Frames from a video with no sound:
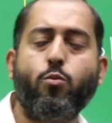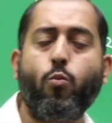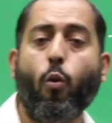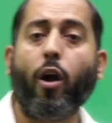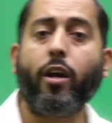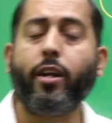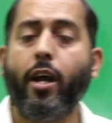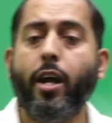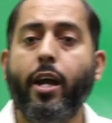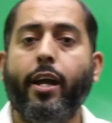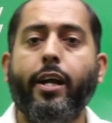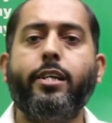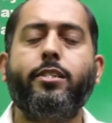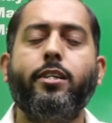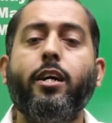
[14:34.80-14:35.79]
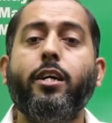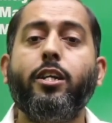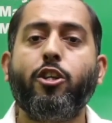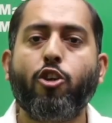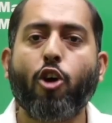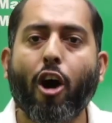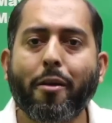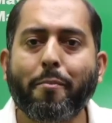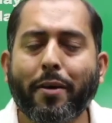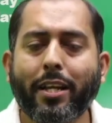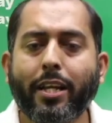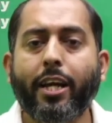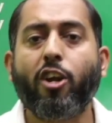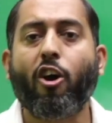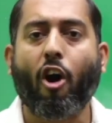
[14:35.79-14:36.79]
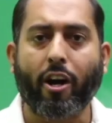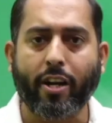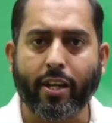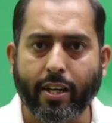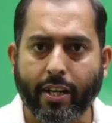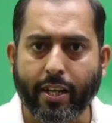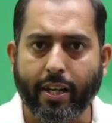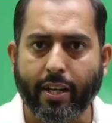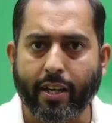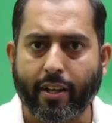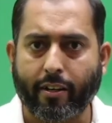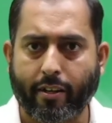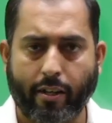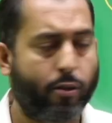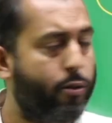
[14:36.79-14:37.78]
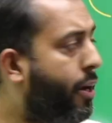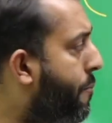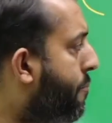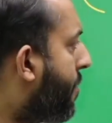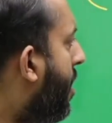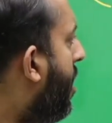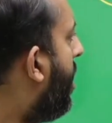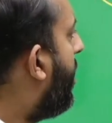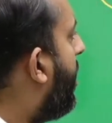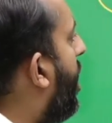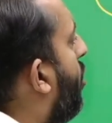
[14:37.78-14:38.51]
what? It's a normal year, ordinary year. Okay. Now,